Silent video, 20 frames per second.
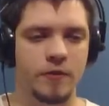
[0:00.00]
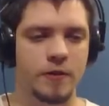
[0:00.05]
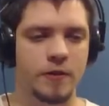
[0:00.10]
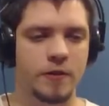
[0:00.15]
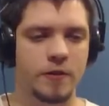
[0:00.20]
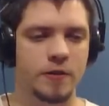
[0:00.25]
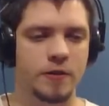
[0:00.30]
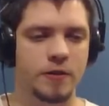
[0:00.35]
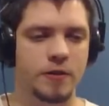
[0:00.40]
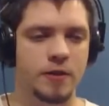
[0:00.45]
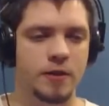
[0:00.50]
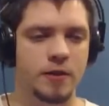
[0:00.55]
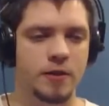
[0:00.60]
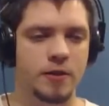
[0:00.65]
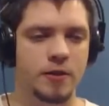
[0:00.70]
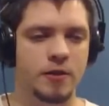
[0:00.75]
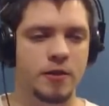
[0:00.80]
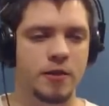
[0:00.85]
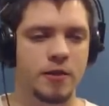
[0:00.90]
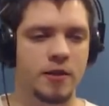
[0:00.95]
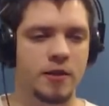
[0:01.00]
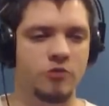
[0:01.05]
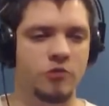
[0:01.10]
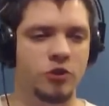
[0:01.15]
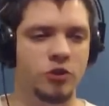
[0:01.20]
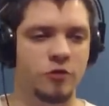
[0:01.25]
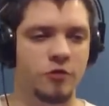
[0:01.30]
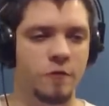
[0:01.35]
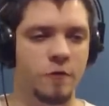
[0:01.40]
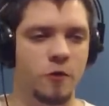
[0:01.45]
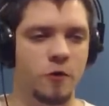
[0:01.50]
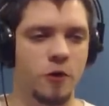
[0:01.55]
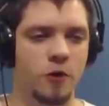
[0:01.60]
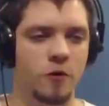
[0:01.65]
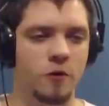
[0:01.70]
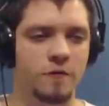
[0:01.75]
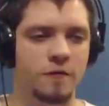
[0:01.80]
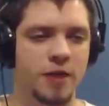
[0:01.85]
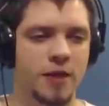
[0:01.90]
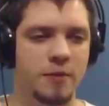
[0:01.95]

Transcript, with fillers: Let's get rid of all of them